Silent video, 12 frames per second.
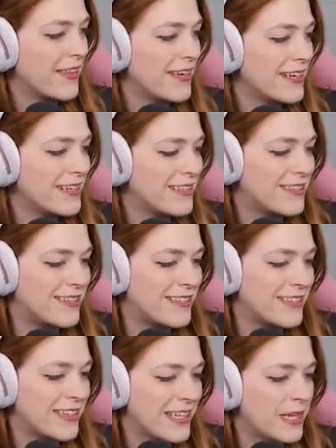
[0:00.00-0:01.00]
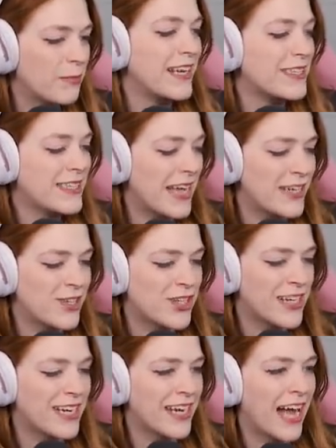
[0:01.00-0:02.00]
and then he needs sleep and
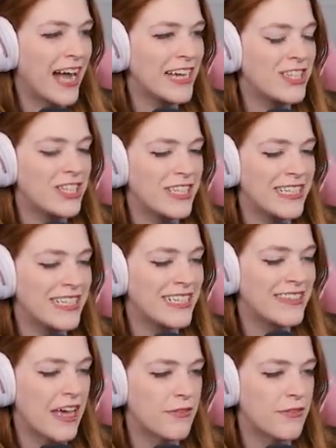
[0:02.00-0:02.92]
attention and hygiene. He needs